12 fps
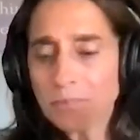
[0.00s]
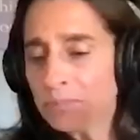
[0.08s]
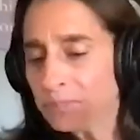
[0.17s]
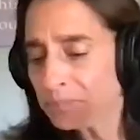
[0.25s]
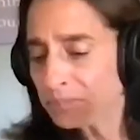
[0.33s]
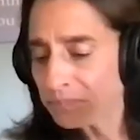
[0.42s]

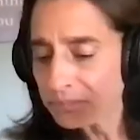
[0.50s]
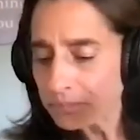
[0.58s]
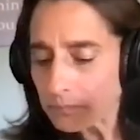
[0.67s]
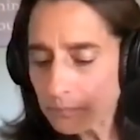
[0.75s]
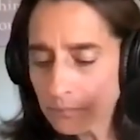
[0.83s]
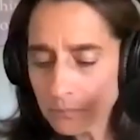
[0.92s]

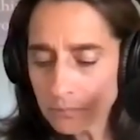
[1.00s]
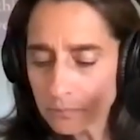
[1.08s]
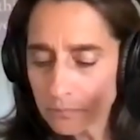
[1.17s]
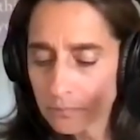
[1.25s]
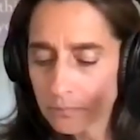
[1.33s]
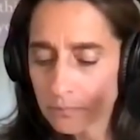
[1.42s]

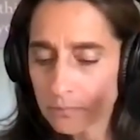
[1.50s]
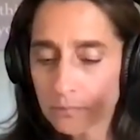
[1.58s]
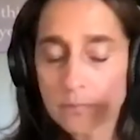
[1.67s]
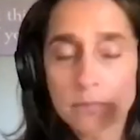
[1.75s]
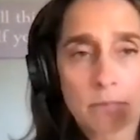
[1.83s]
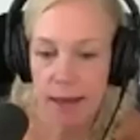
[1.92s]

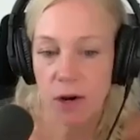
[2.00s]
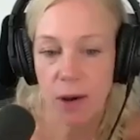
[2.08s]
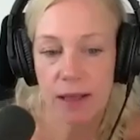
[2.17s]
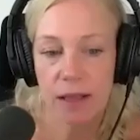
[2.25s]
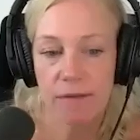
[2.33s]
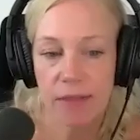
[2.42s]
um yeah no
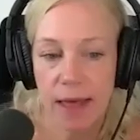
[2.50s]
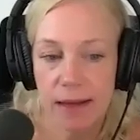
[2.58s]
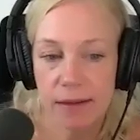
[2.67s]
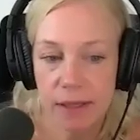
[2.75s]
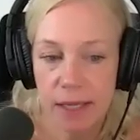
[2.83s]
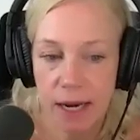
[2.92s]
i love that
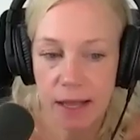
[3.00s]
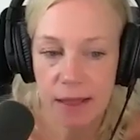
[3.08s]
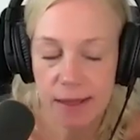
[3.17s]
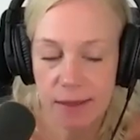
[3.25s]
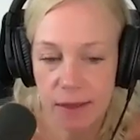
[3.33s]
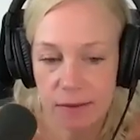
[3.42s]
and i
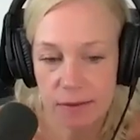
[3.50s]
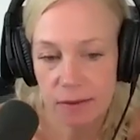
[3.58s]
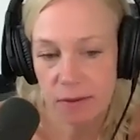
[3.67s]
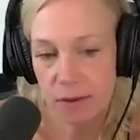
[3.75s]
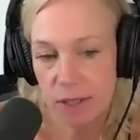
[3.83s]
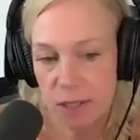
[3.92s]
think that
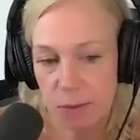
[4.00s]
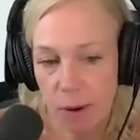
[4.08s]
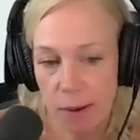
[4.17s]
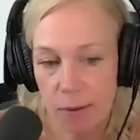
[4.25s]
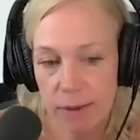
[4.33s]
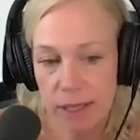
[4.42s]
it's
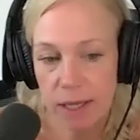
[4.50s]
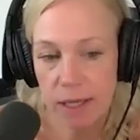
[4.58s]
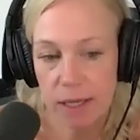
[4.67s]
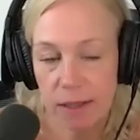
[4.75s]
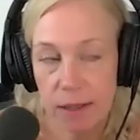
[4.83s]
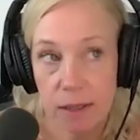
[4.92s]

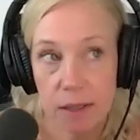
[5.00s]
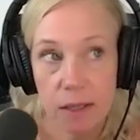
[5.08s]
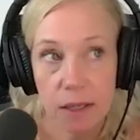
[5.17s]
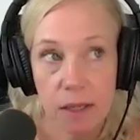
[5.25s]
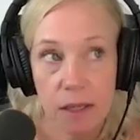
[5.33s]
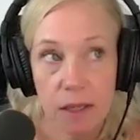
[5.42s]
probably
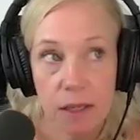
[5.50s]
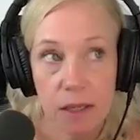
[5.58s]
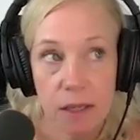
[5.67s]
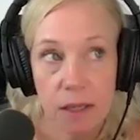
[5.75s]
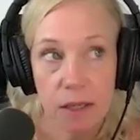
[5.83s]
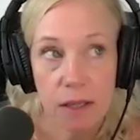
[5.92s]

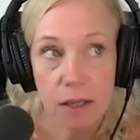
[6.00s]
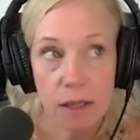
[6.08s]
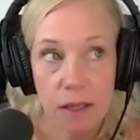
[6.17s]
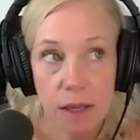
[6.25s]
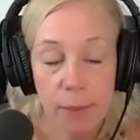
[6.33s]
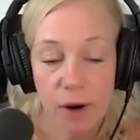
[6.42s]

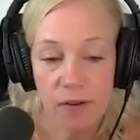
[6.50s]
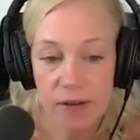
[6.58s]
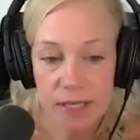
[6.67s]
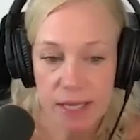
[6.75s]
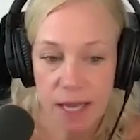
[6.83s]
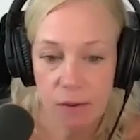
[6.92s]
a
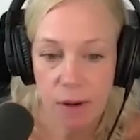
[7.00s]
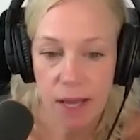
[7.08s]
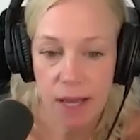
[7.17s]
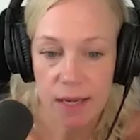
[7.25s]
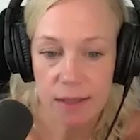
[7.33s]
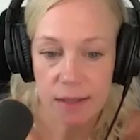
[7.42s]
perfect
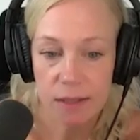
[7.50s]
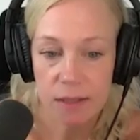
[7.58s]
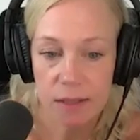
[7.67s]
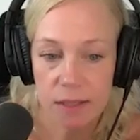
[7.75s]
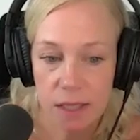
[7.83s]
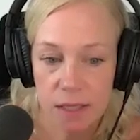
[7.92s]
segue
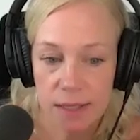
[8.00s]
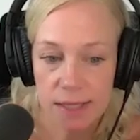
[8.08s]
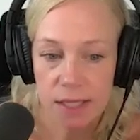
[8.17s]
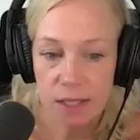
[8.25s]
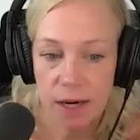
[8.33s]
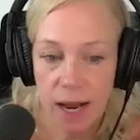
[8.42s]
to
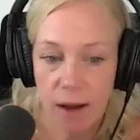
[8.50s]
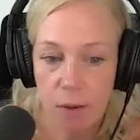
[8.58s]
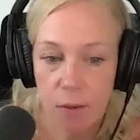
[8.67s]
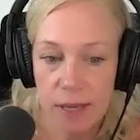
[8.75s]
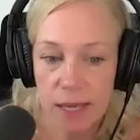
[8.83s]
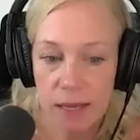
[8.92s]
consider how
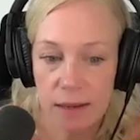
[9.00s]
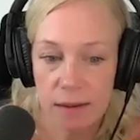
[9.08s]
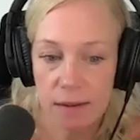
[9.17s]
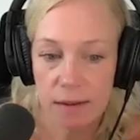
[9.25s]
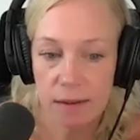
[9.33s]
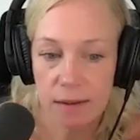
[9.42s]
we
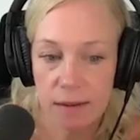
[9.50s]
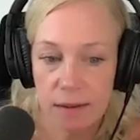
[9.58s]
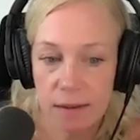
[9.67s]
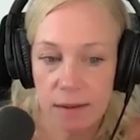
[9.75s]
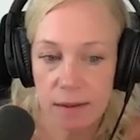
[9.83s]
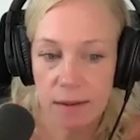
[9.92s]

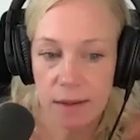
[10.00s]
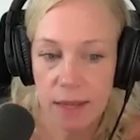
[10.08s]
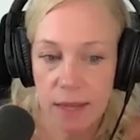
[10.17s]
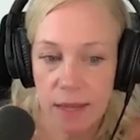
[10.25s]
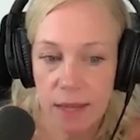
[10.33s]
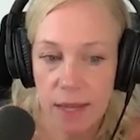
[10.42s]

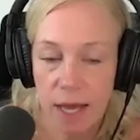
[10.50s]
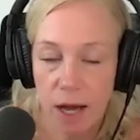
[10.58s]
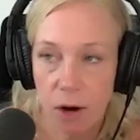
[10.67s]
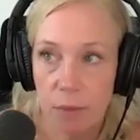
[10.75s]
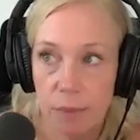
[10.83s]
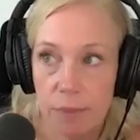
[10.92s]

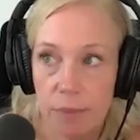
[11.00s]
help